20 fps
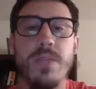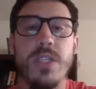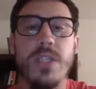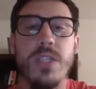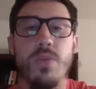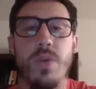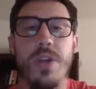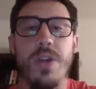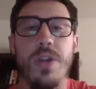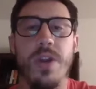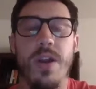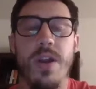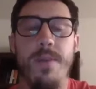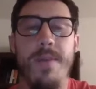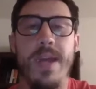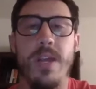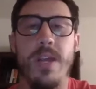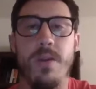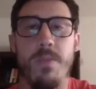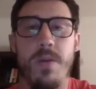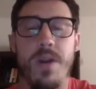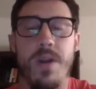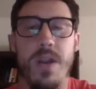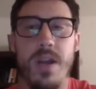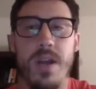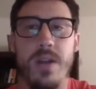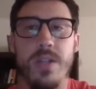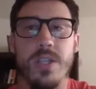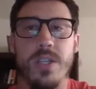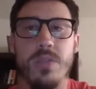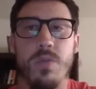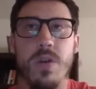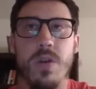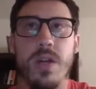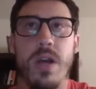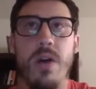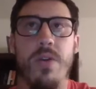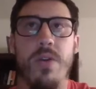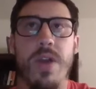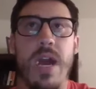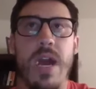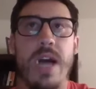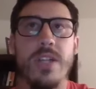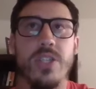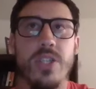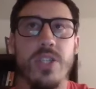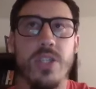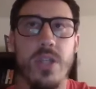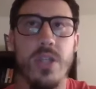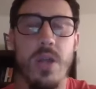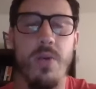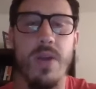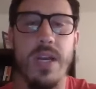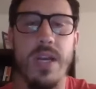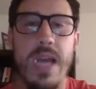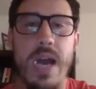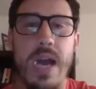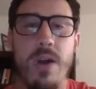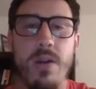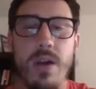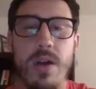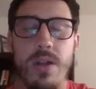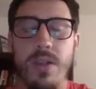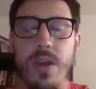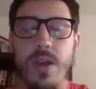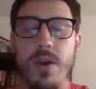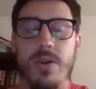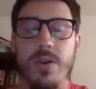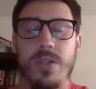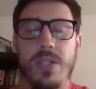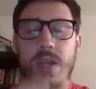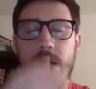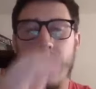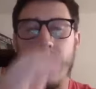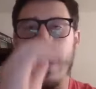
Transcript: where you're going to make your money on this workout, not slowing down on those.